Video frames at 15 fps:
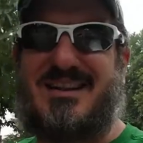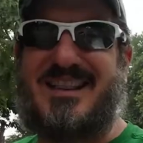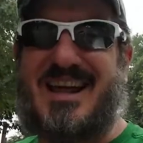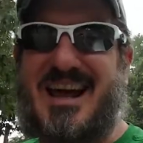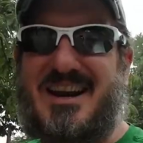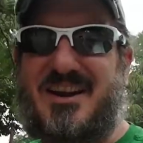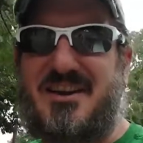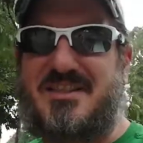are a
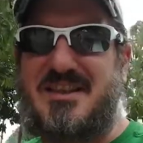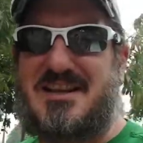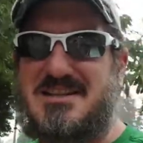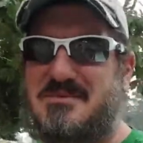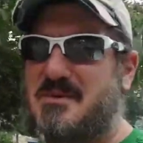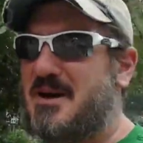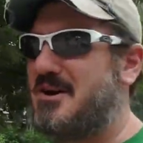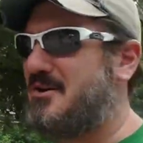lot of good
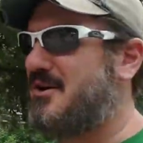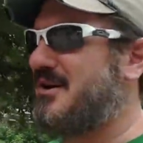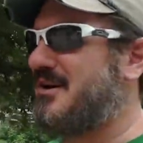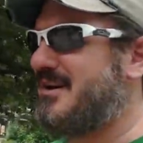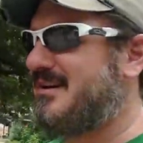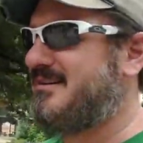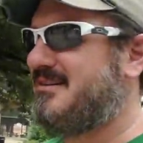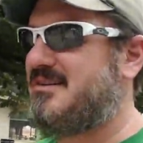things about
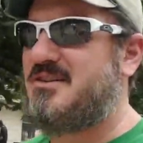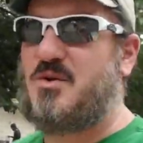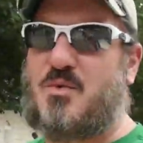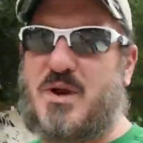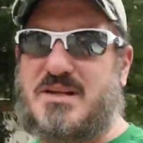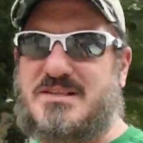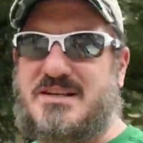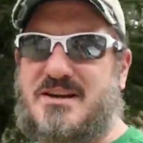Oregon. The
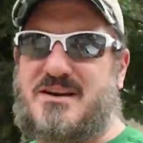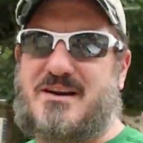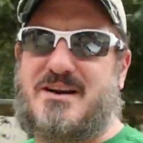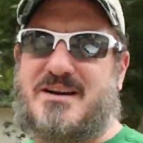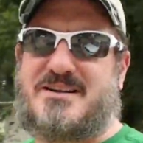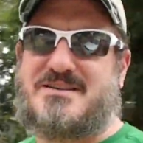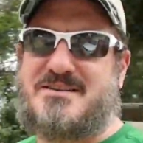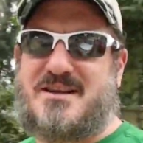rest
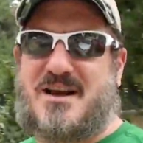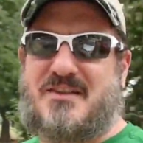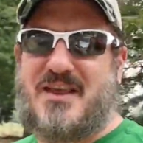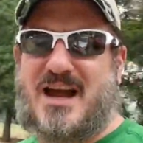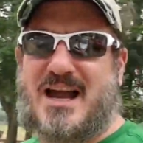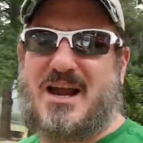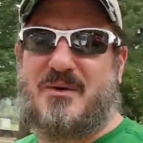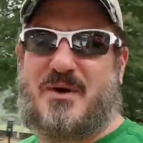areas on the
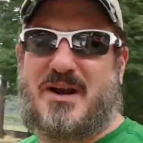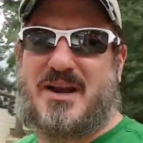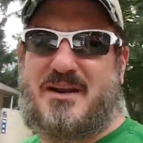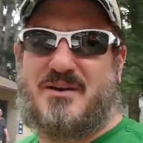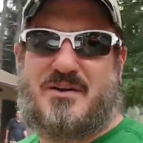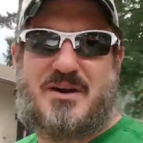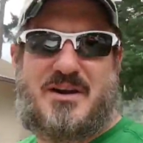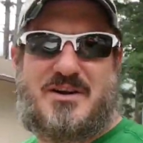highway
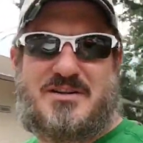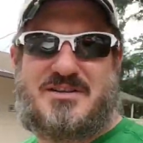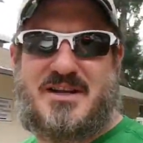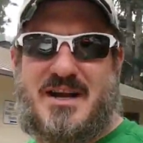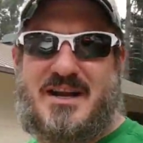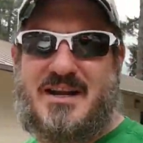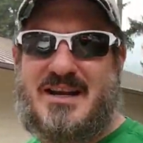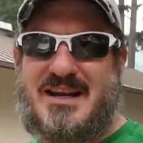or
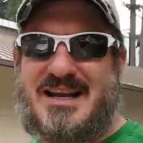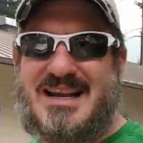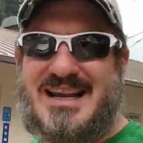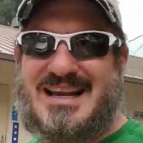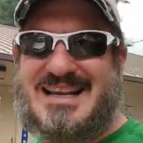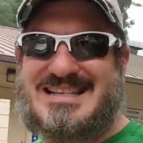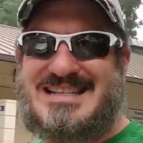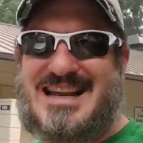interstate
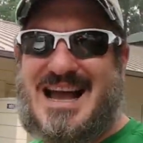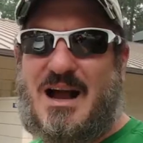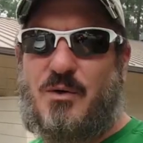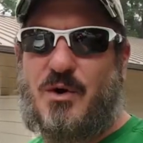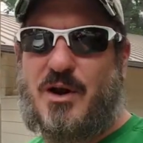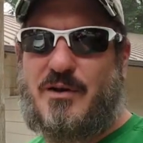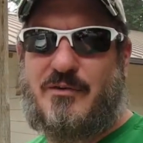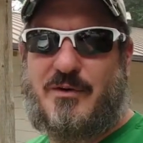is not
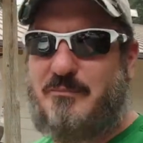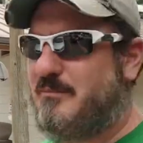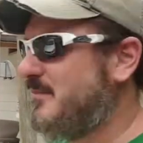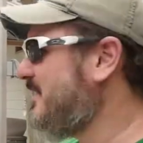one of them.